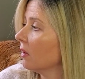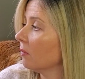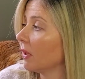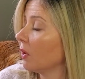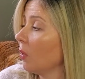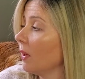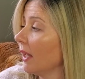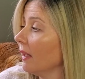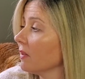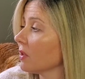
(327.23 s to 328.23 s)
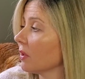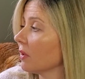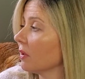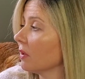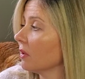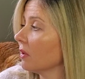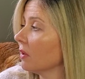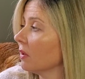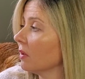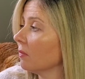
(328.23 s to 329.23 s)
But no one answered
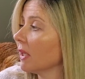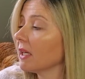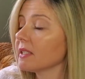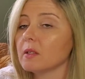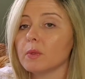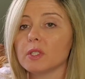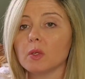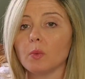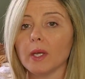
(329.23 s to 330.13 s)
because it was the